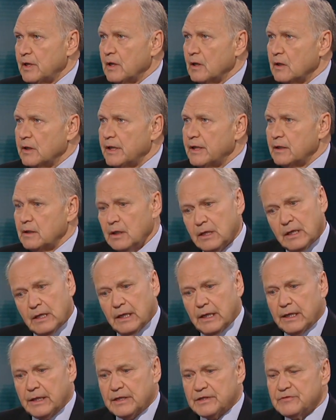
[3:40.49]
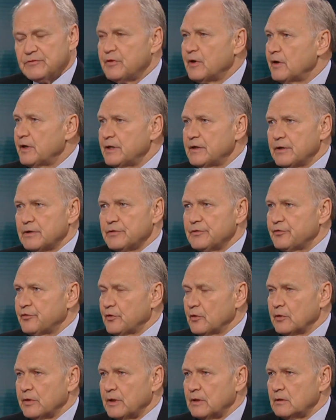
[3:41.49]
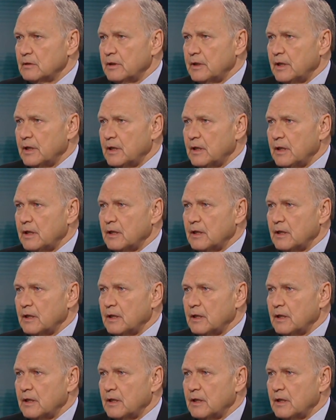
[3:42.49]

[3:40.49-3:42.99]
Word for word: Gary, and, and it's very concerning and,